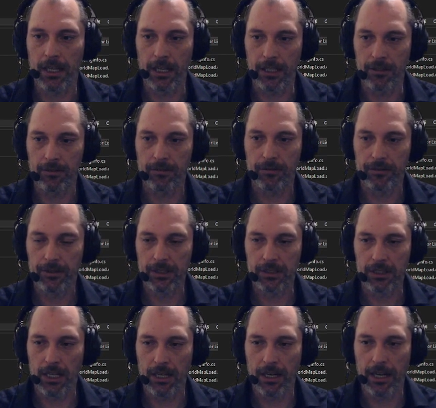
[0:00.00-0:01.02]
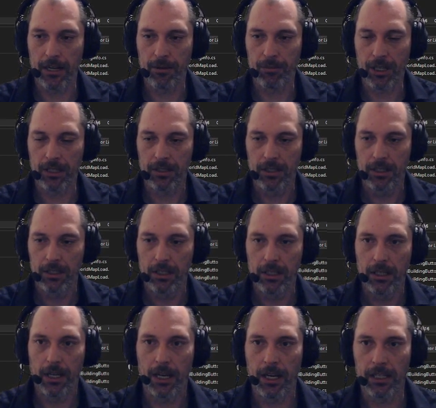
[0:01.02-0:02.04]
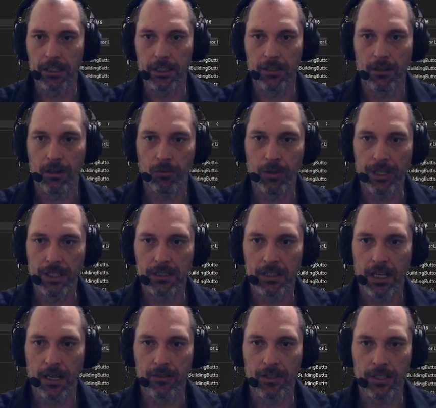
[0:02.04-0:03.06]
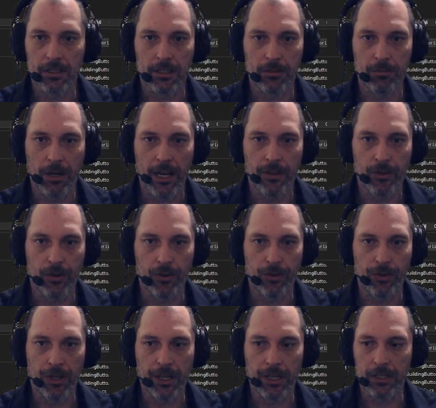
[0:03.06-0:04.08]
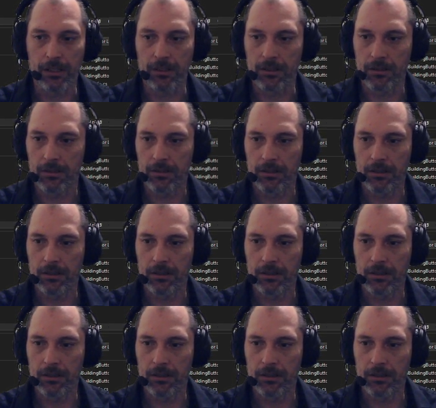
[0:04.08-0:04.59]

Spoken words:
not happening. You know what? We just got rid of some other thing.